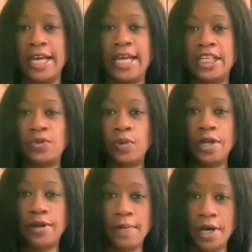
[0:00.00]
It's
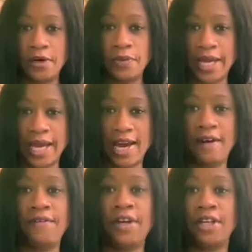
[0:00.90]
when the money we
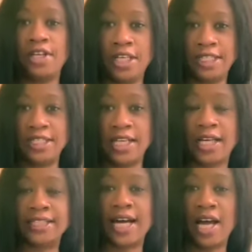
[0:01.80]
have is
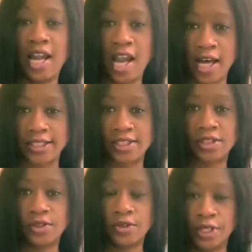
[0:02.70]
not a lot,
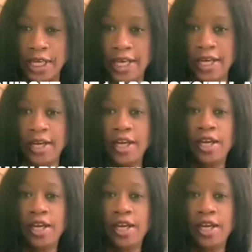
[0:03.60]
okay?